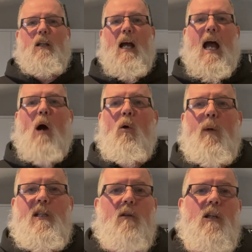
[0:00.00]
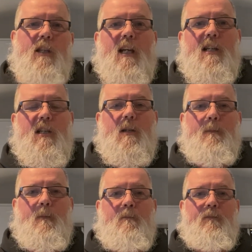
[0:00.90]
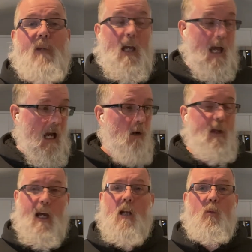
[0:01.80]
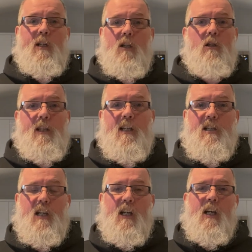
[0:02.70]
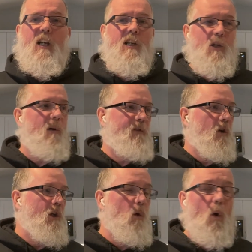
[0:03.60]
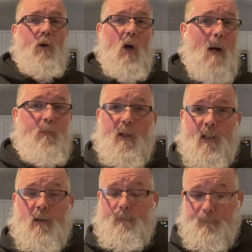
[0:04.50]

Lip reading: How are we doing this? How the hell are we doing this? So if you're a new owner operator,